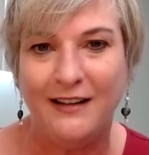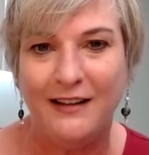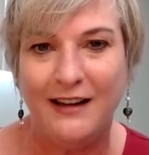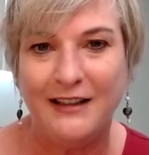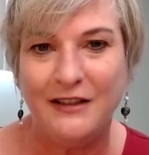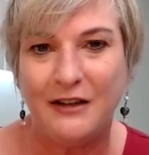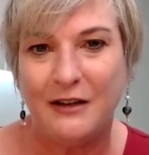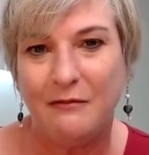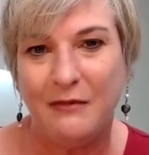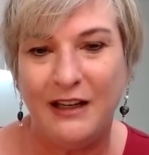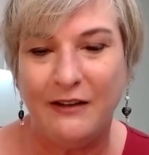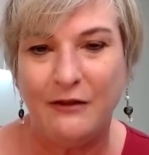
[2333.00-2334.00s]
And you
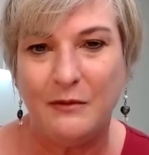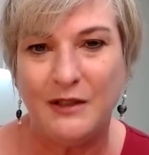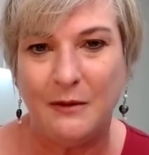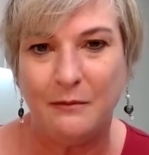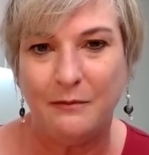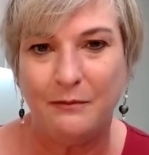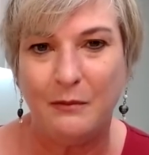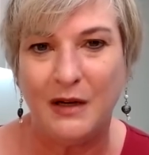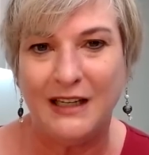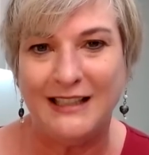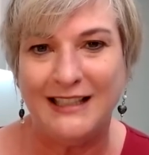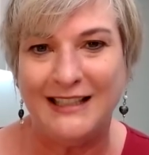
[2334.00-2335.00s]
can give them some
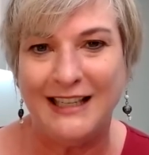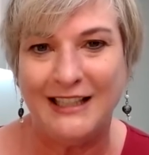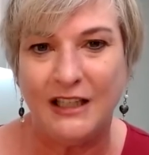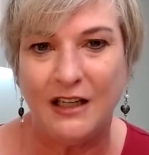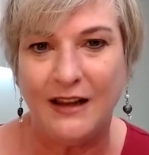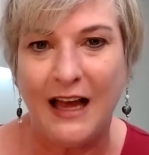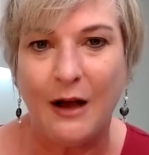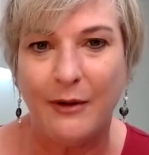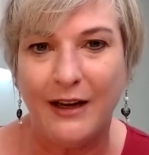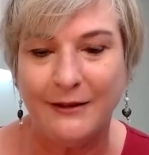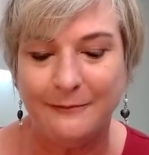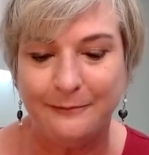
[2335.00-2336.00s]
monetization that way.